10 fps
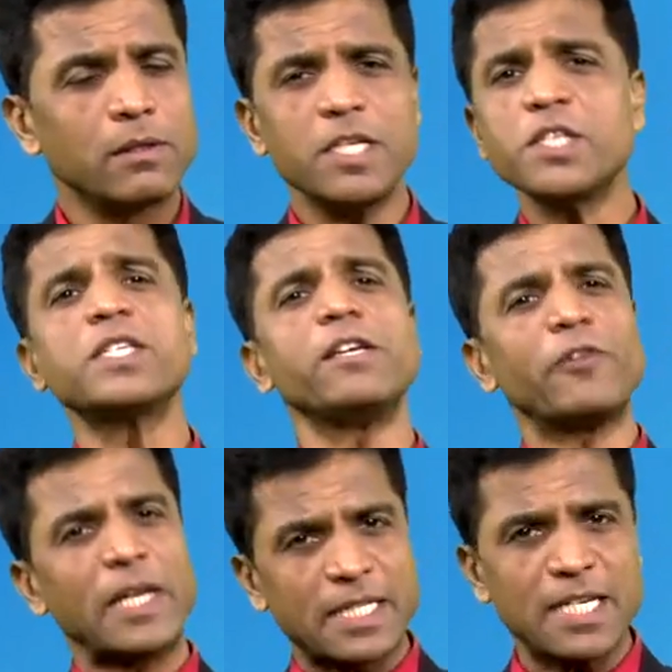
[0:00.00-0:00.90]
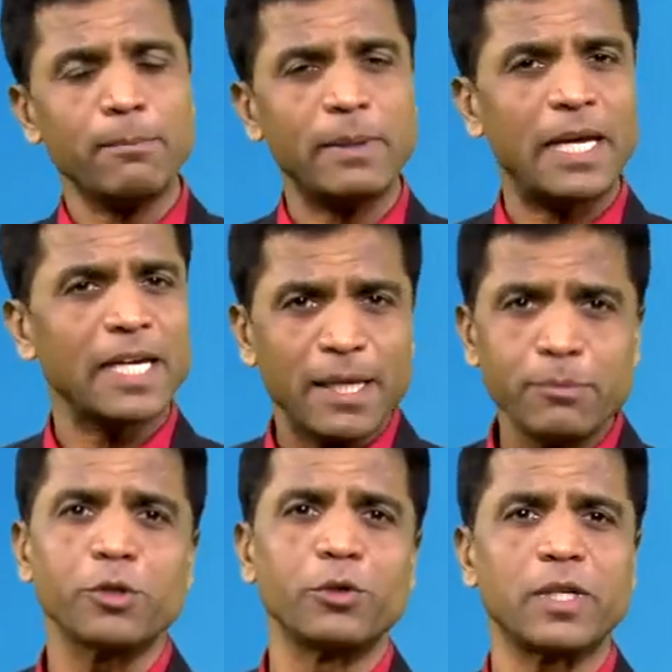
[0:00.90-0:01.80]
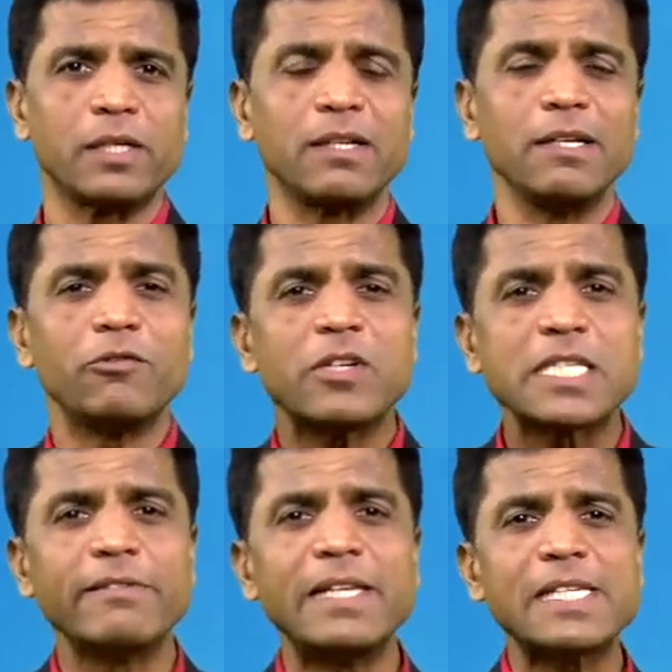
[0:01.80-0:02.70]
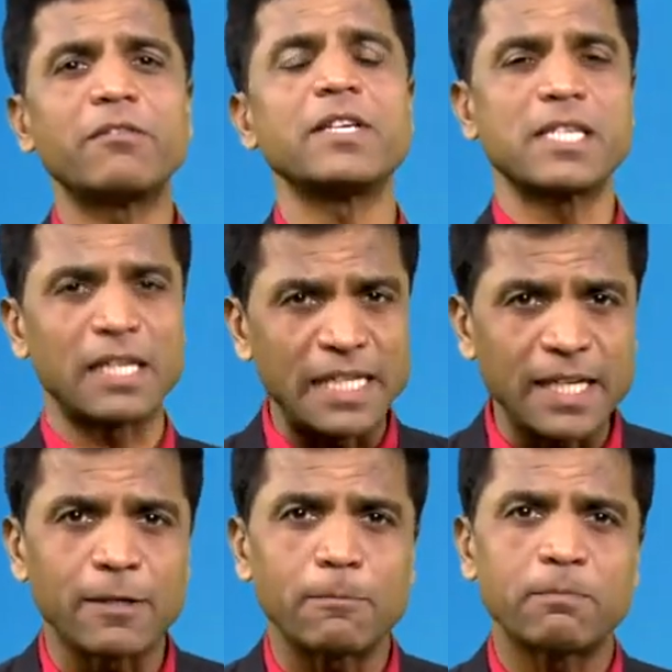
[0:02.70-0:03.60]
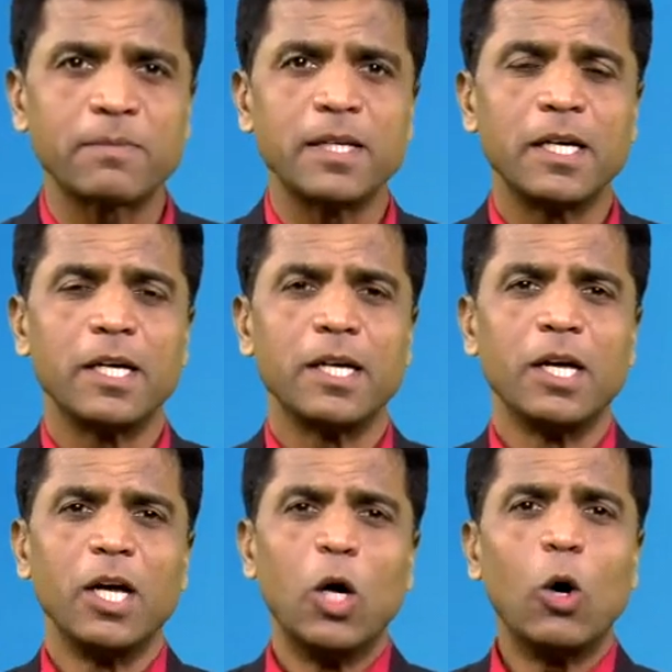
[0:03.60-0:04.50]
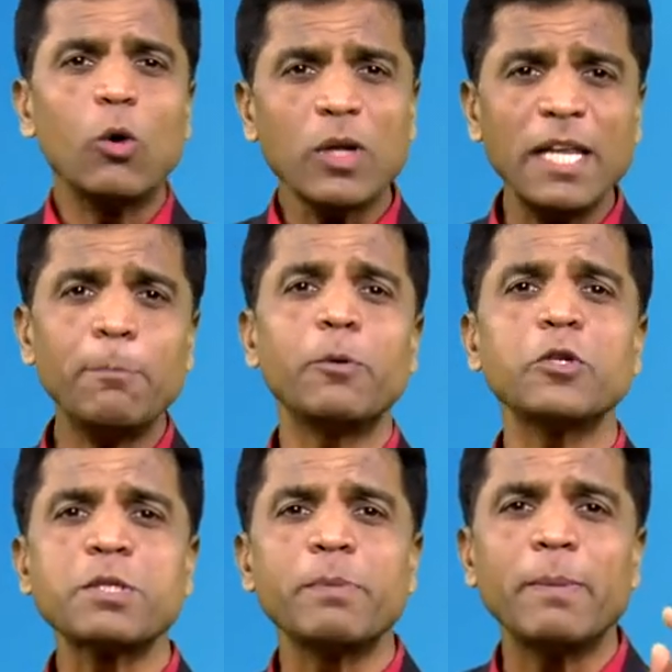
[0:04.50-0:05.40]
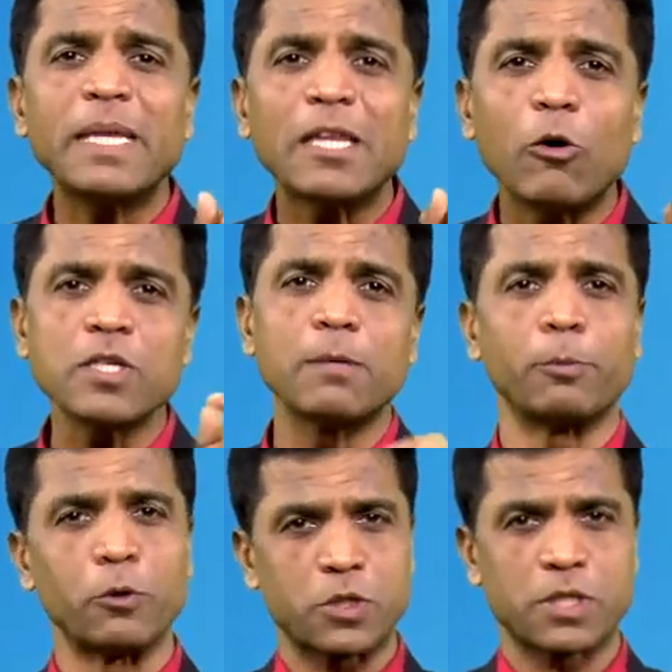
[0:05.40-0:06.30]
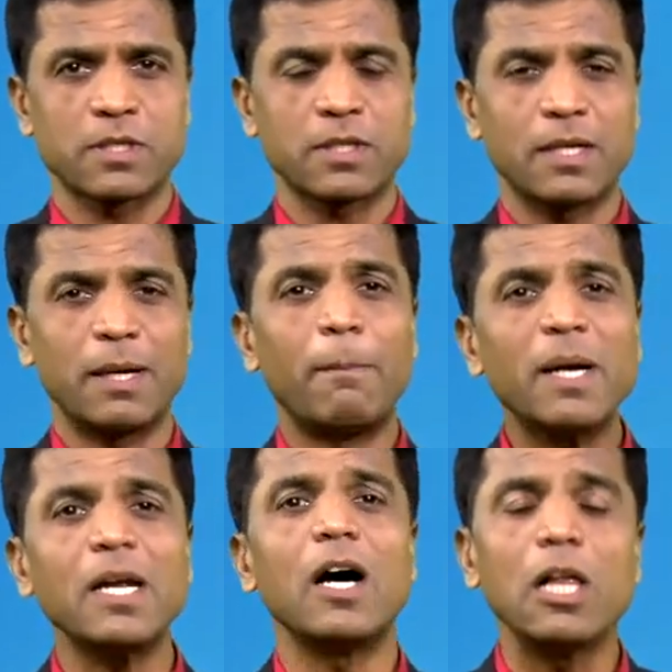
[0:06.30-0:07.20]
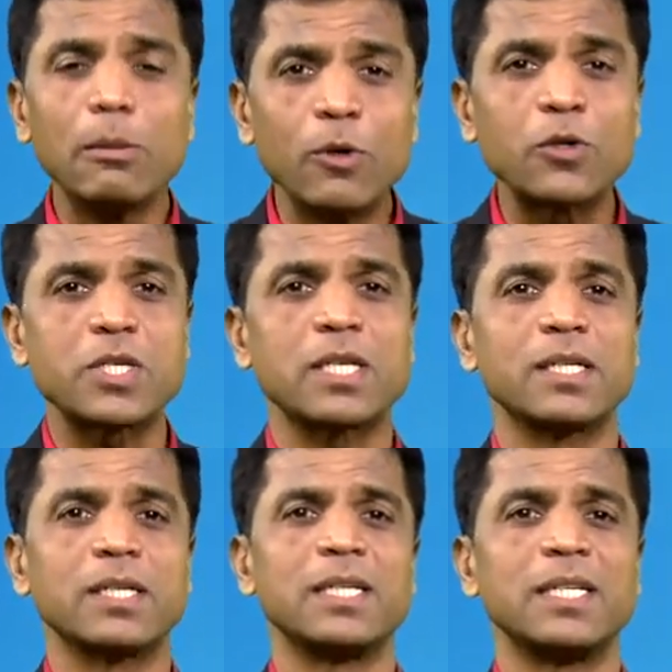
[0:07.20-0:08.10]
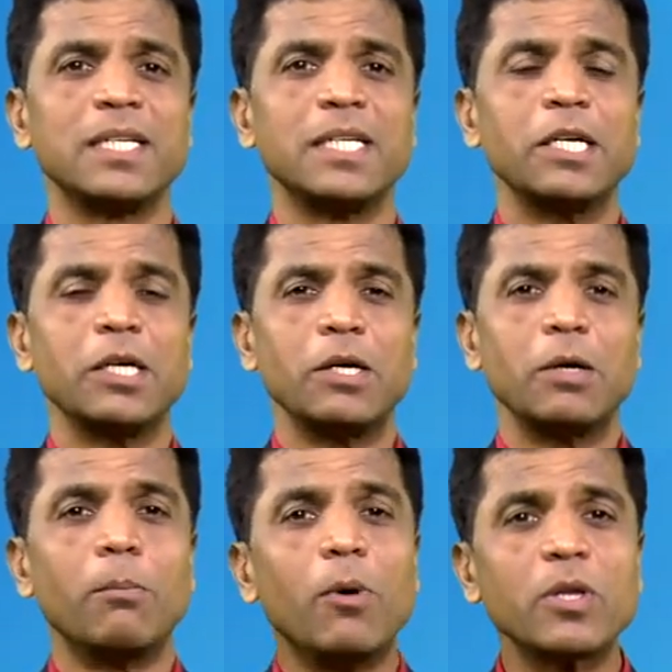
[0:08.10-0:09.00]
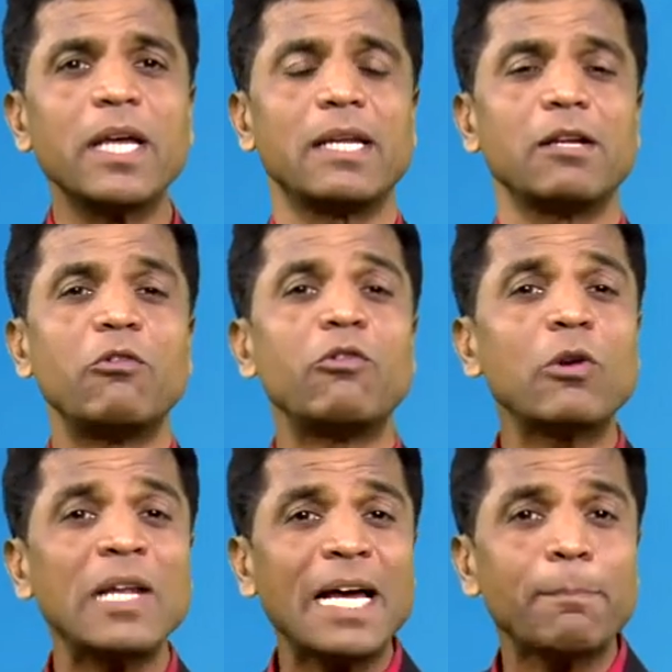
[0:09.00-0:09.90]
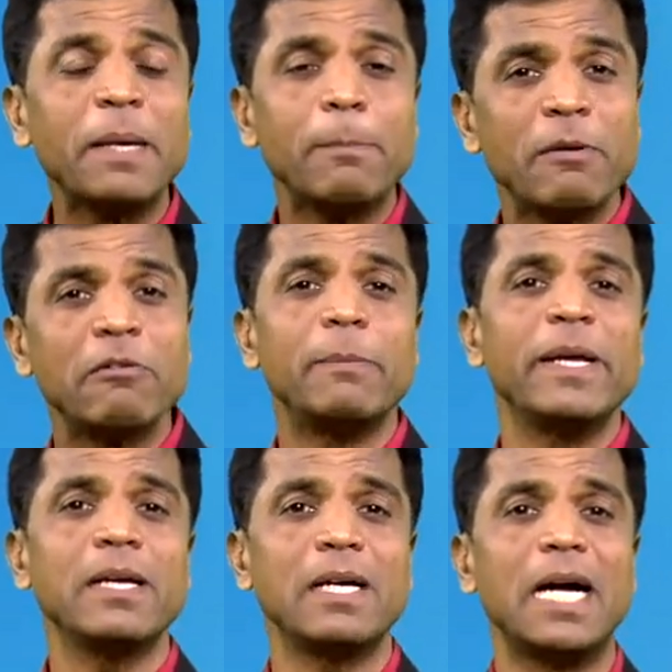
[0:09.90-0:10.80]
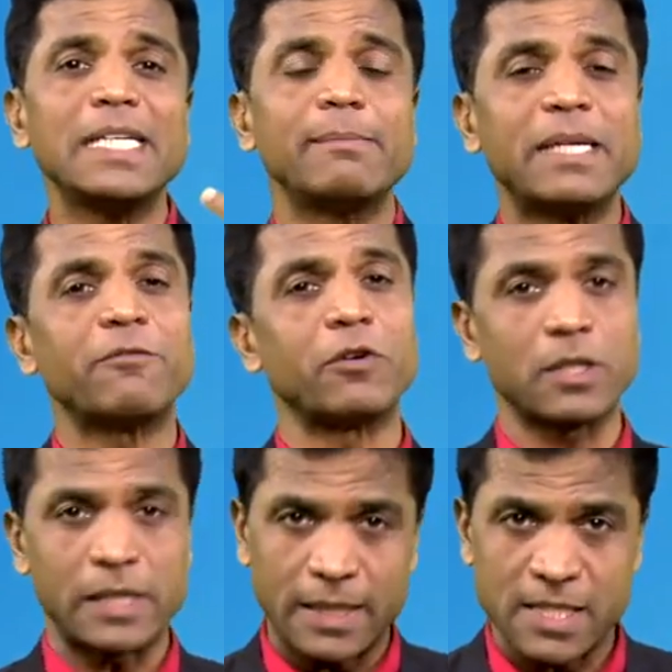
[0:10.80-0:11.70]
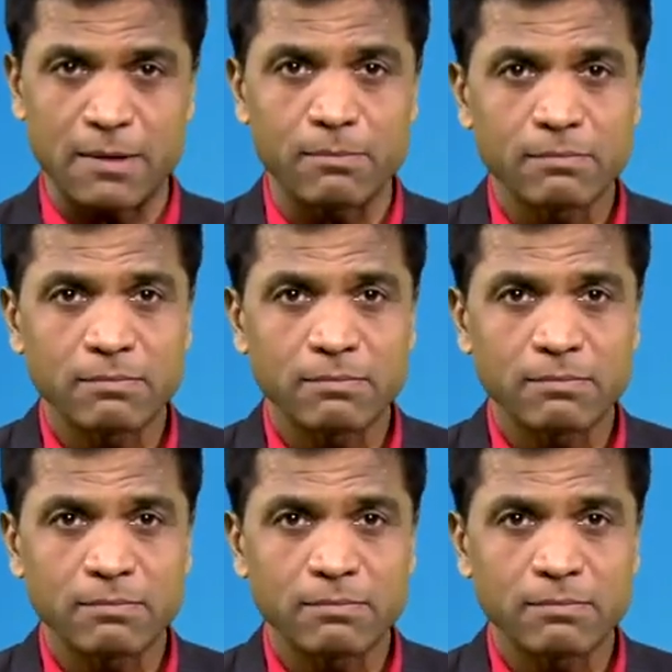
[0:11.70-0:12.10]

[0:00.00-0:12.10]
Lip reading: Just see, for example, I came to know that for civil service in India, only post maybe 1,000 posts, but almost more than 4 lakh people will be attempting for that exam.